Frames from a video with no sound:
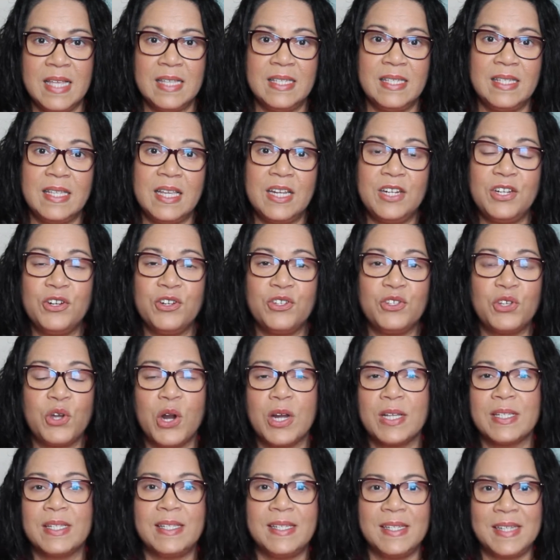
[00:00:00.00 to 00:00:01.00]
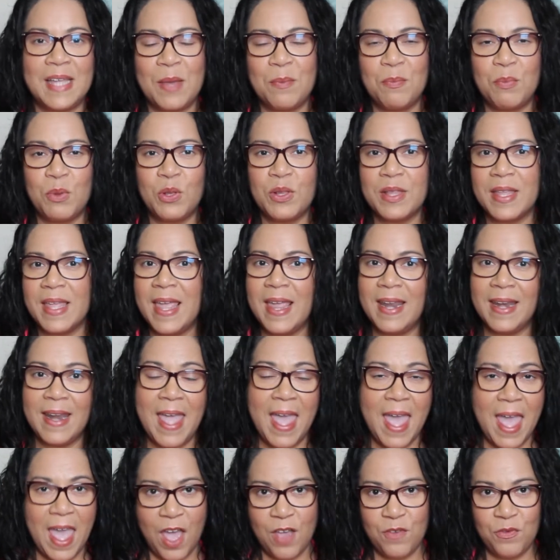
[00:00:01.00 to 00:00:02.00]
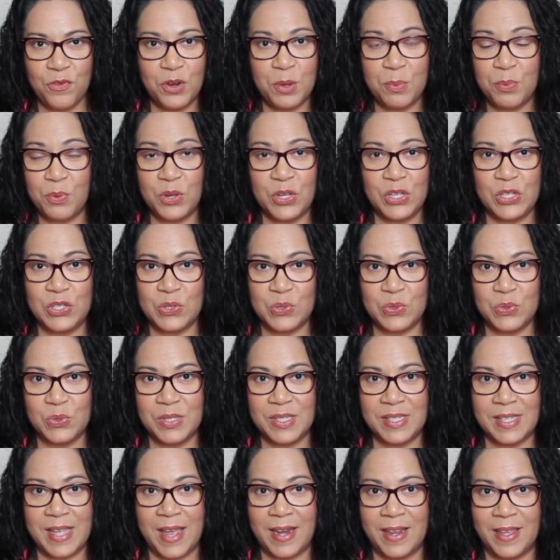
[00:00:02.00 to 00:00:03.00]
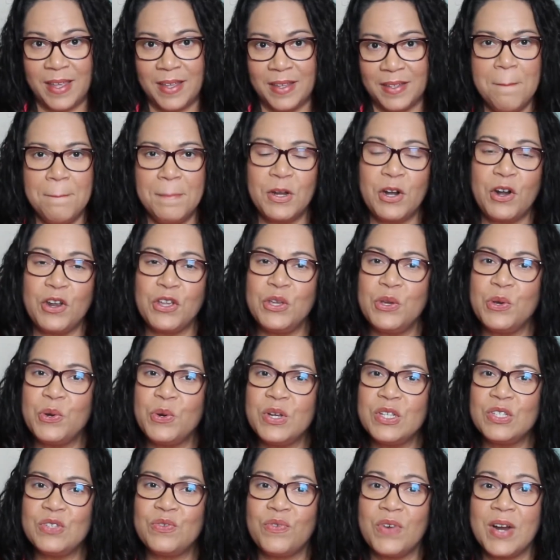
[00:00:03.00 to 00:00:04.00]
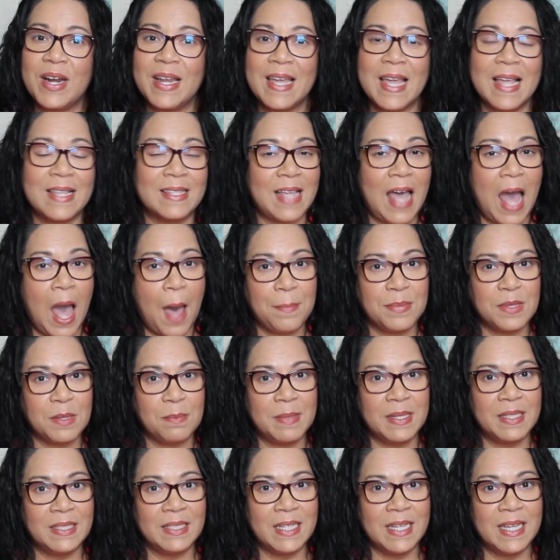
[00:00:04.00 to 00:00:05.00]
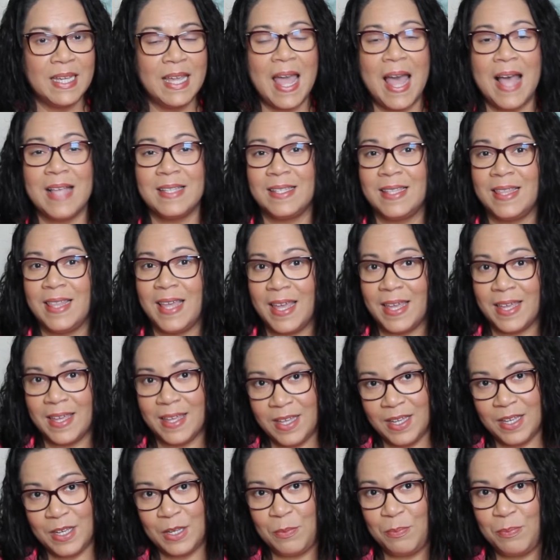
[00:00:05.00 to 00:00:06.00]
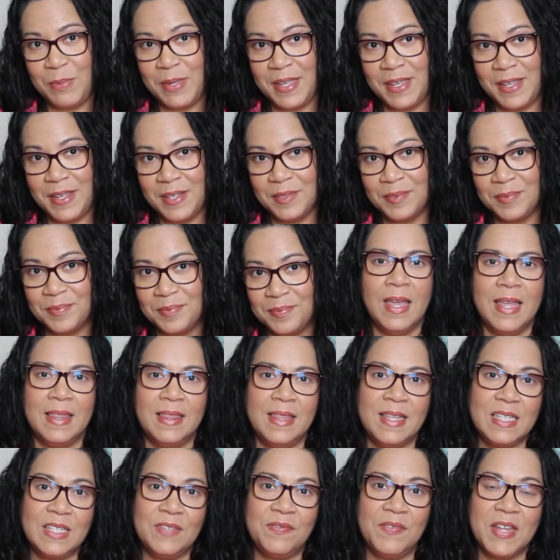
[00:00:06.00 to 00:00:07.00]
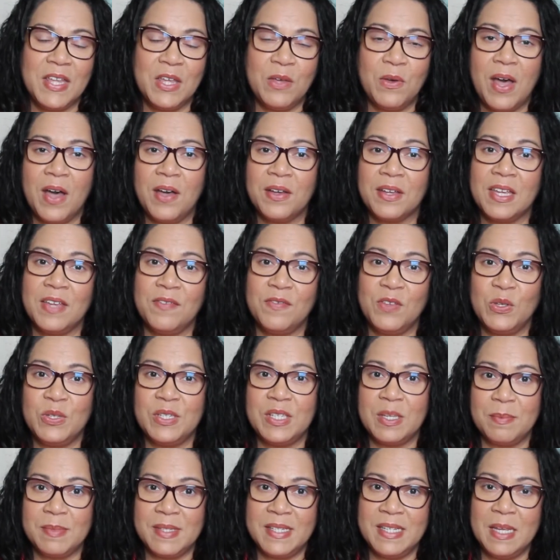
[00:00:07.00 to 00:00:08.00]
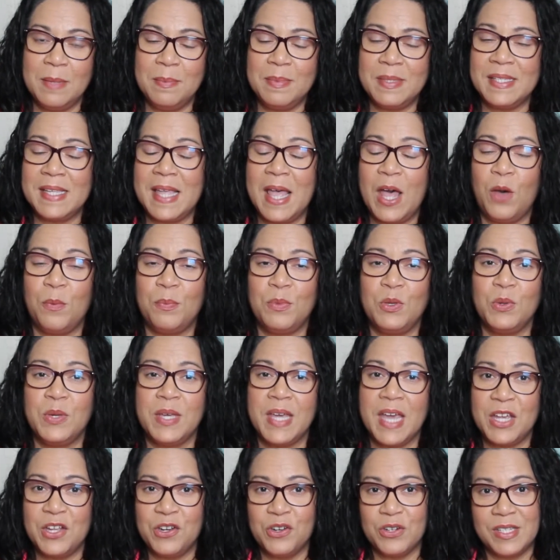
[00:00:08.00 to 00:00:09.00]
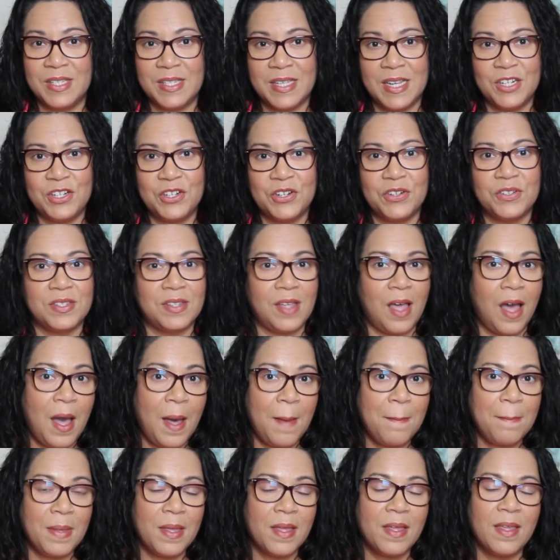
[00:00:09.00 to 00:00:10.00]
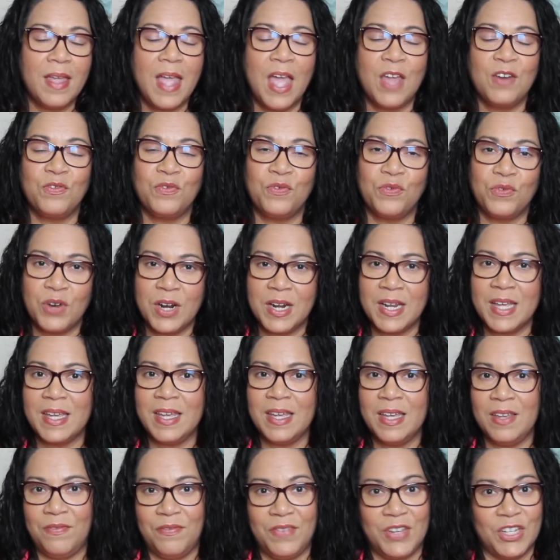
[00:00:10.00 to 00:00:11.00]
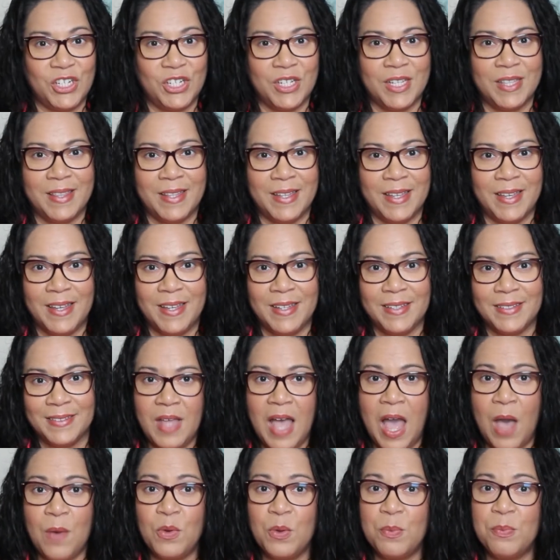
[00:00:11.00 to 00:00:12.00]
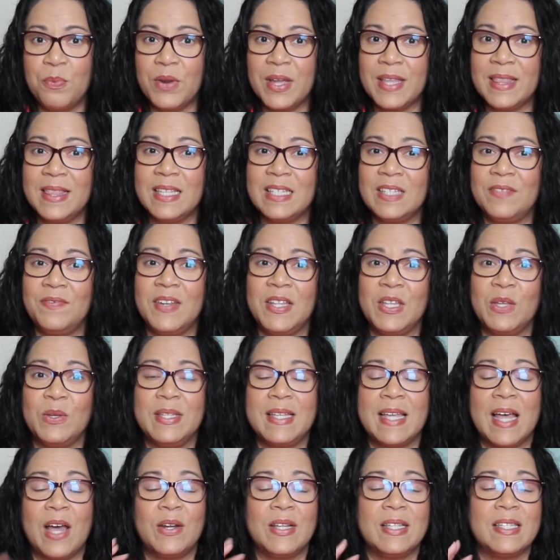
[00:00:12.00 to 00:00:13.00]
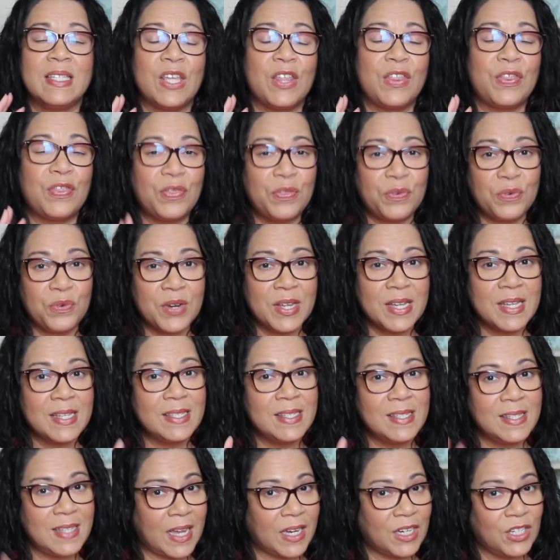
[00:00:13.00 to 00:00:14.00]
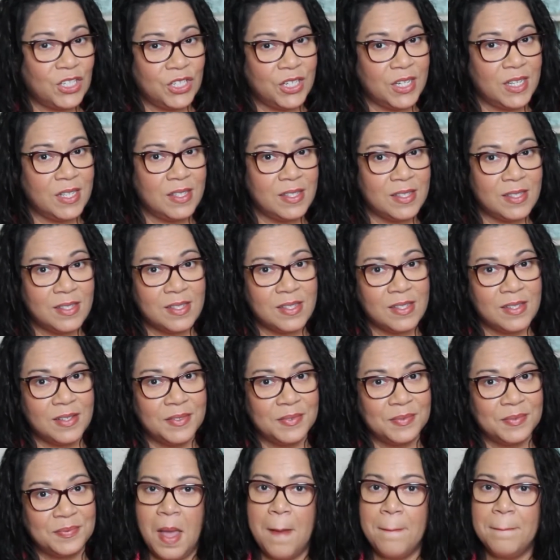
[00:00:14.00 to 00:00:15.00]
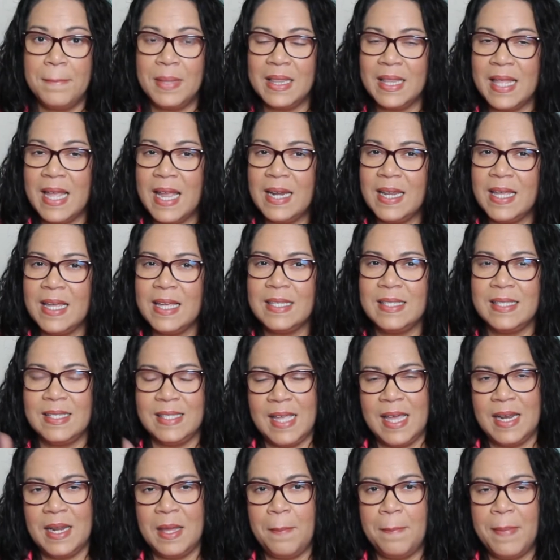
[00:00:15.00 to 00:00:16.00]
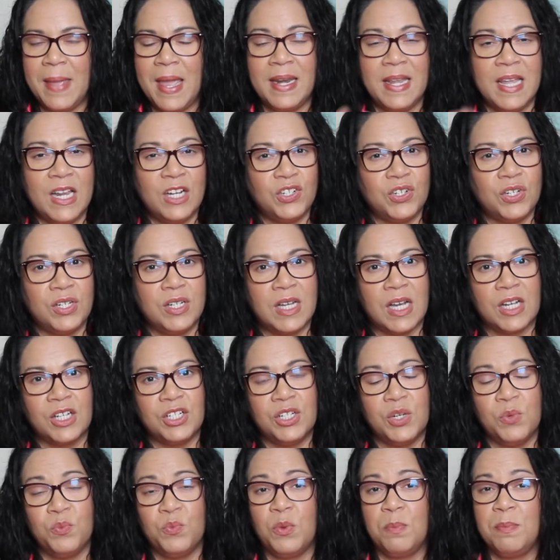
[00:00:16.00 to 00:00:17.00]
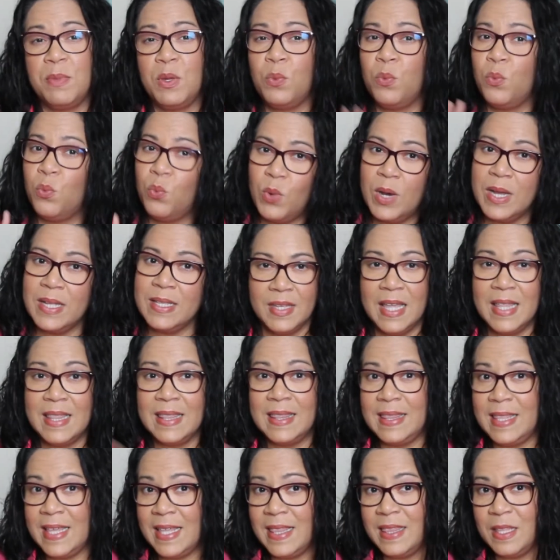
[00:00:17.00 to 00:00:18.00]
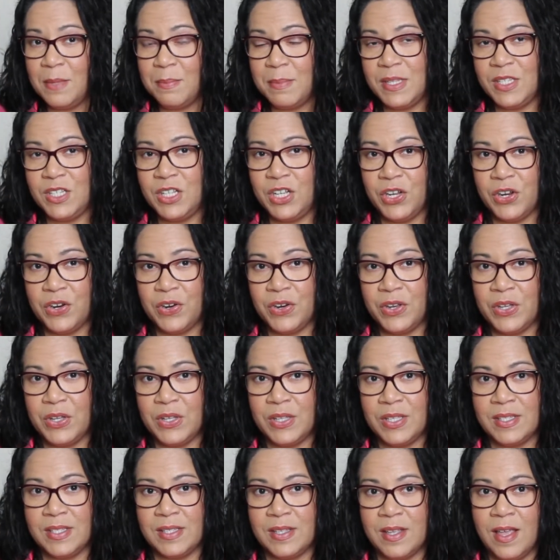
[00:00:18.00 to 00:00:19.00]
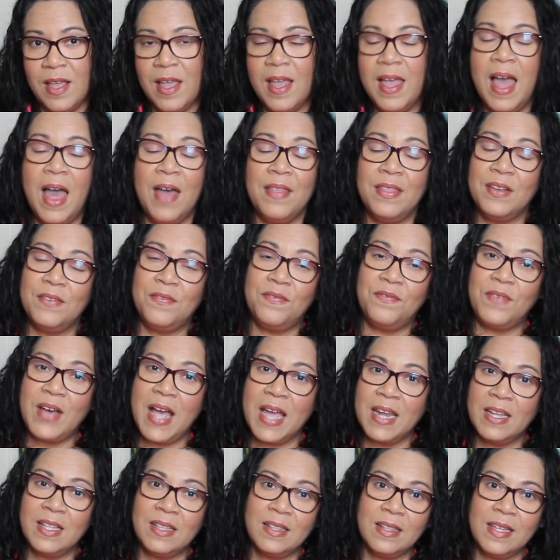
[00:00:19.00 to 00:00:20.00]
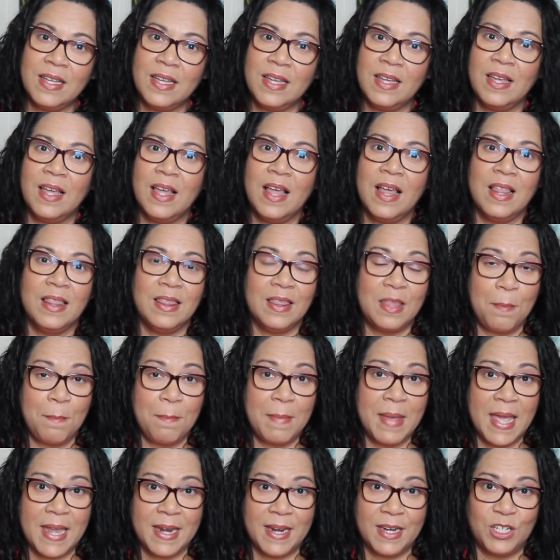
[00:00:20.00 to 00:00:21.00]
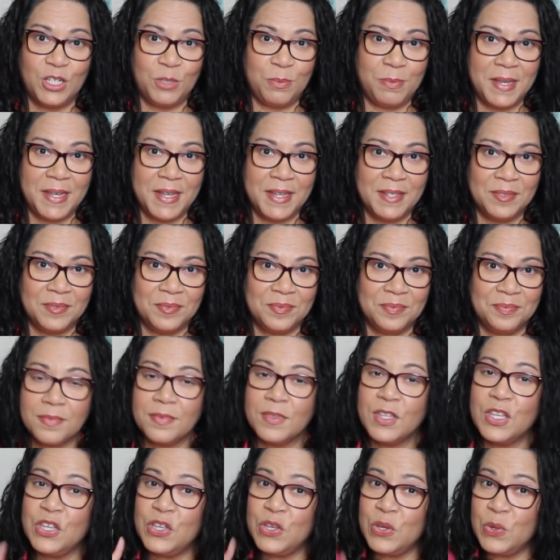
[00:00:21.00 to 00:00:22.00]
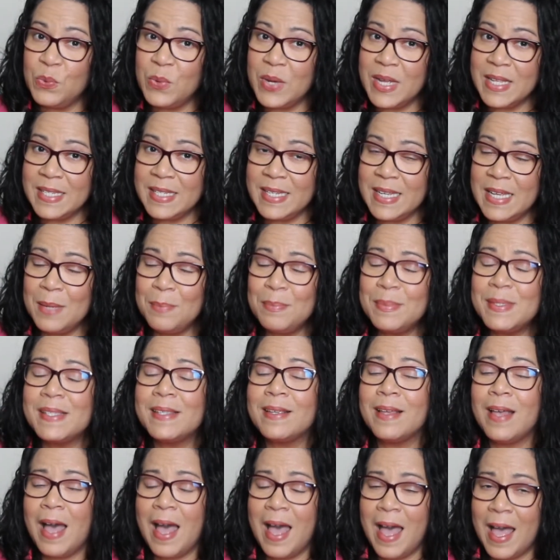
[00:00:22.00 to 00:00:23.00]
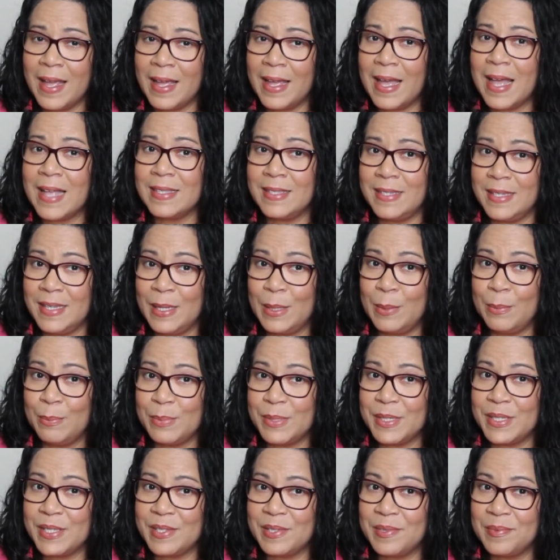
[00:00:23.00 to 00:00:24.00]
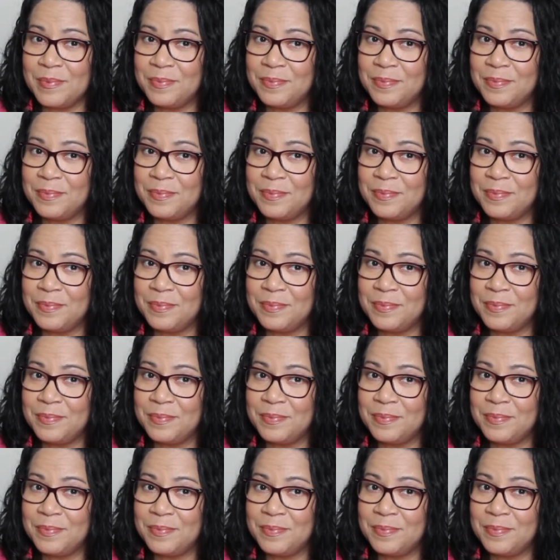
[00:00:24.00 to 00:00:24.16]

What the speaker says: Centers are a staple in every preschool setting, but are yours running as optimally as they could be? In this video, I'll give you some tips to help you get your centers up and running efficiently. I will break this video down into 3 sections. Planning, setup, and introduction will be one, then the materials, and then finally the management. You want tips? I got tips.